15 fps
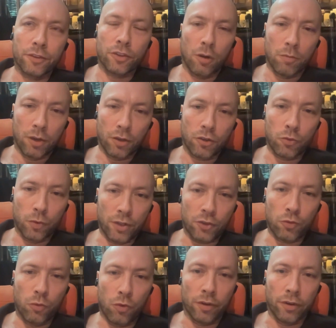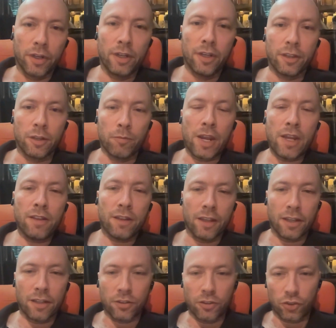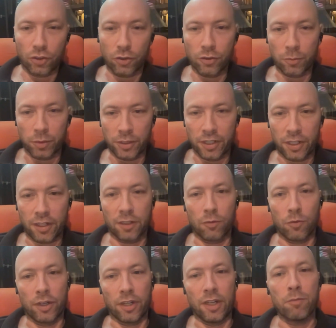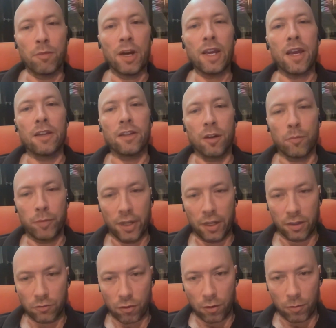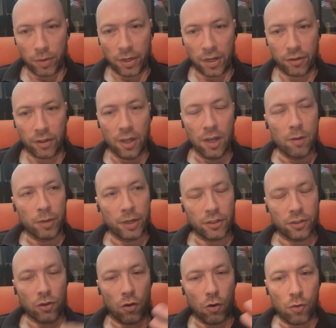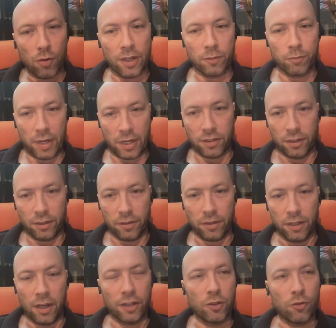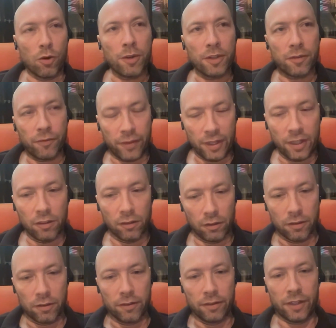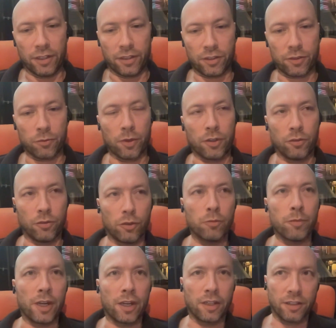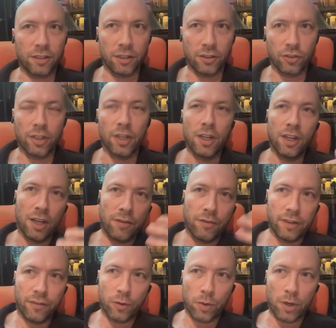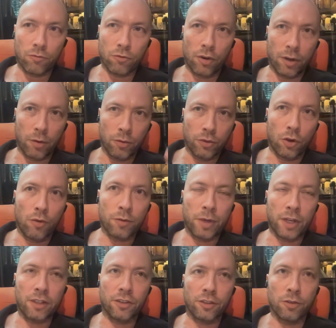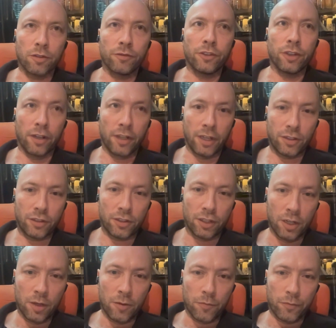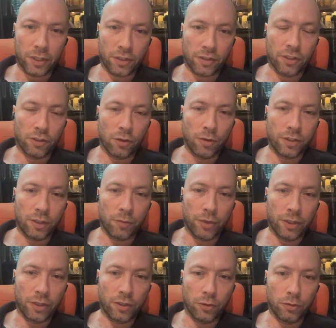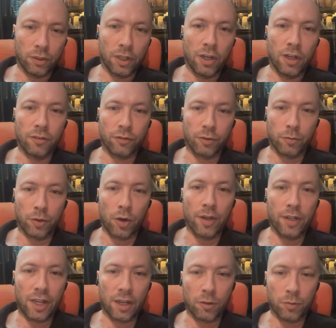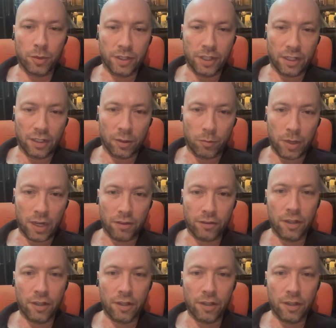much which one. The main thing is to choose a particular one, and it might end up being the wrong path, but it's always better. And you always feel this when you do make a decision. Even if it went wrong, it was always better to have done it, because there's always something that you learn from going down a particular path.